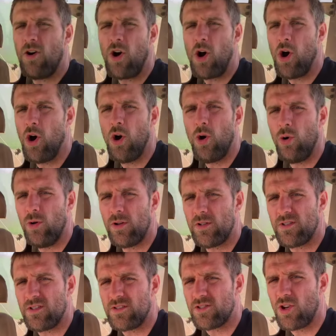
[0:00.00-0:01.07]

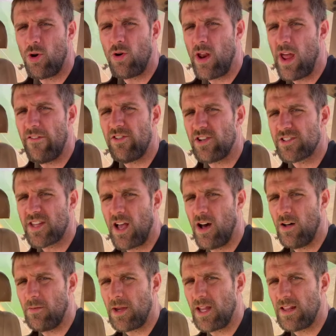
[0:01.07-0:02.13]
Oh, don't ever
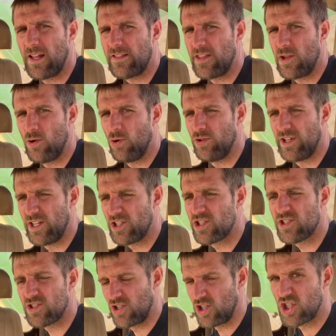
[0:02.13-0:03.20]
tell me that the old
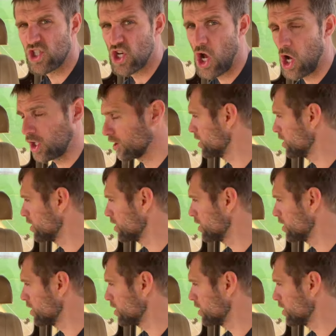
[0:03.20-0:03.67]
engines are junk